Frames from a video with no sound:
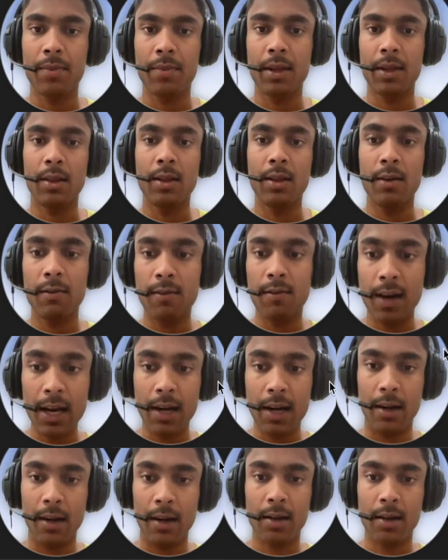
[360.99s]
the
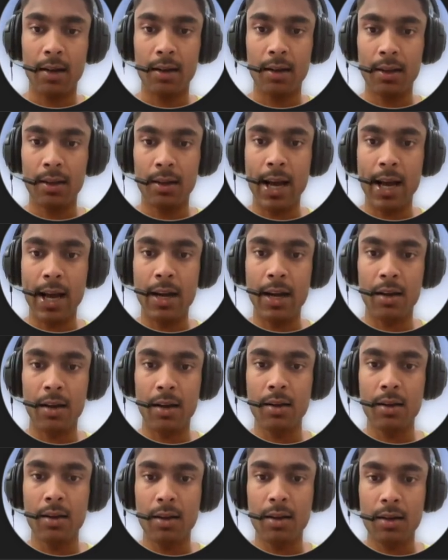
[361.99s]
one that
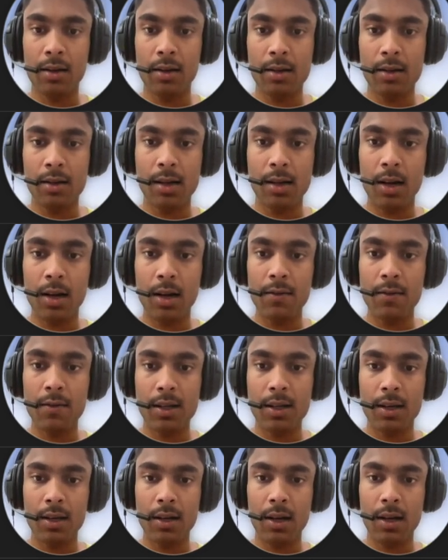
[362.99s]
serves
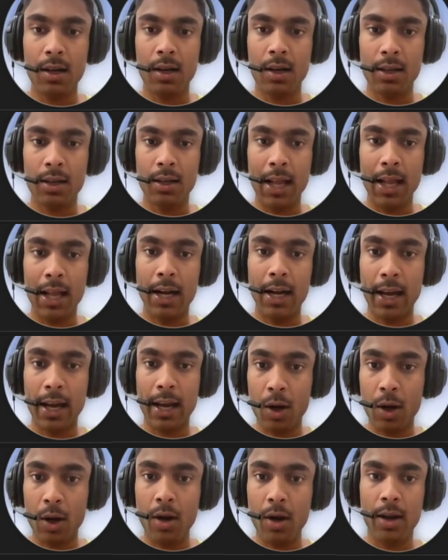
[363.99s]
that
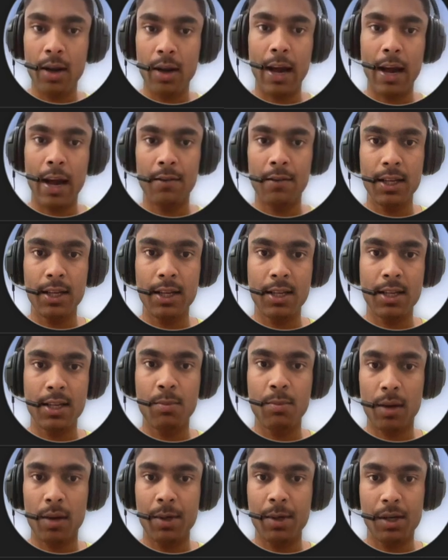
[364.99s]
cannot have these
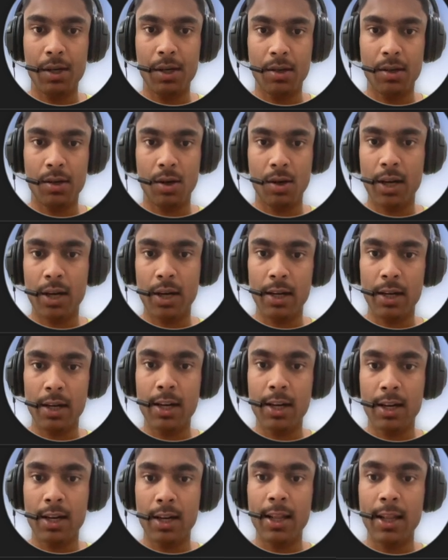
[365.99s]
permissions or
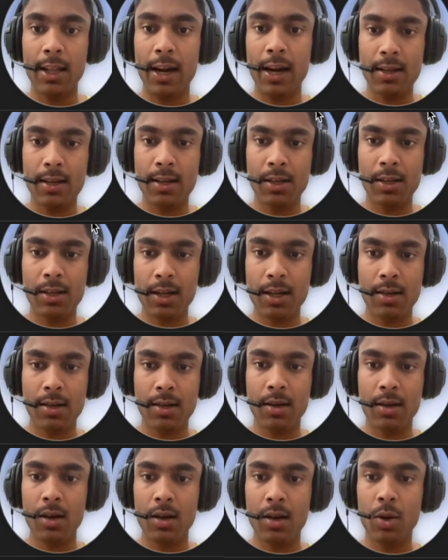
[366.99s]
that is
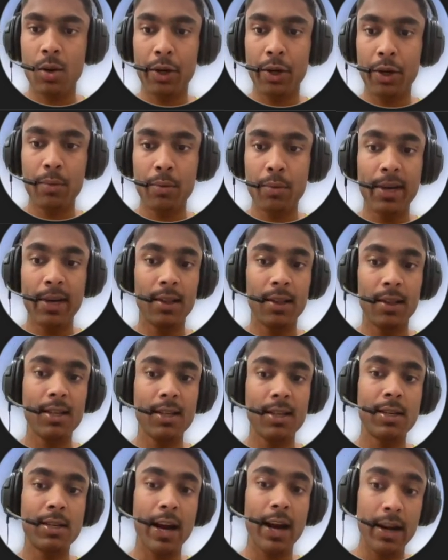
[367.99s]
just going to be in the
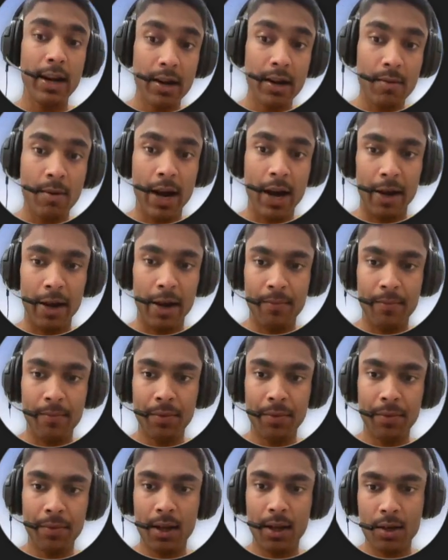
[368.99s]
standby.
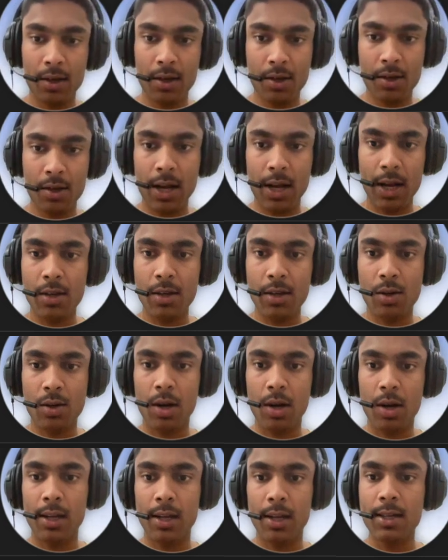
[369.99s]
So that is
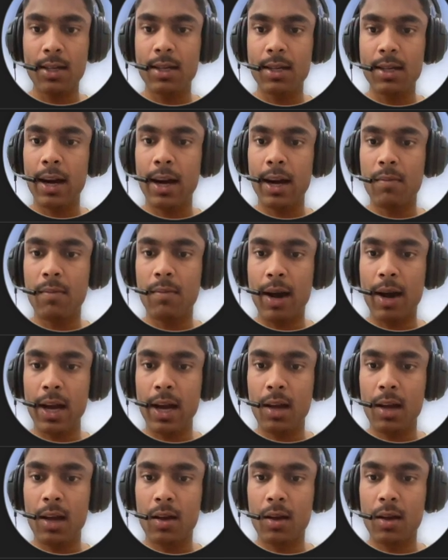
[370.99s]
called the
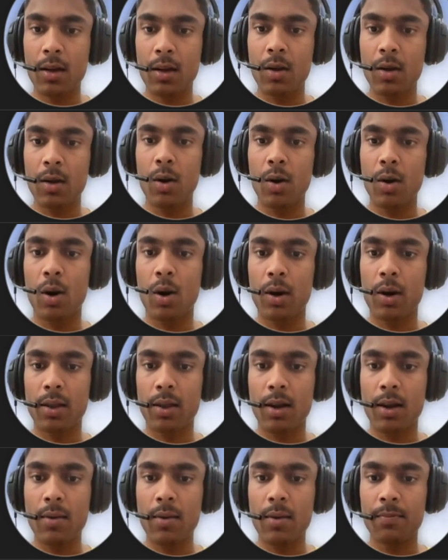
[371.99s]
standby or
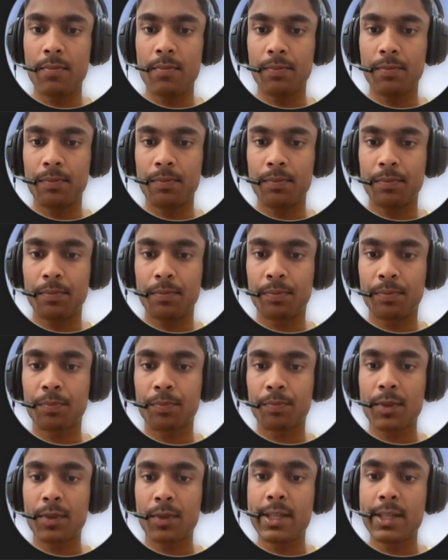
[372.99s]
the
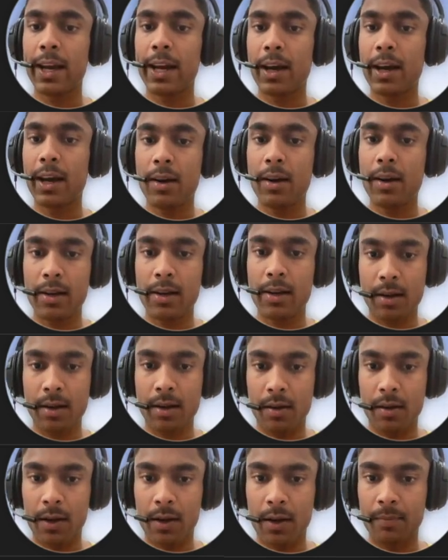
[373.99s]
secondary
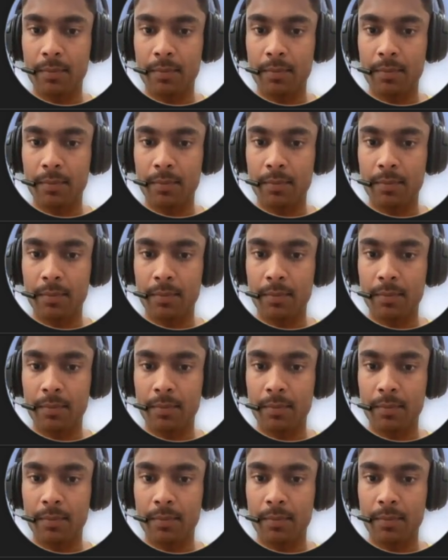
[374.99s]
server.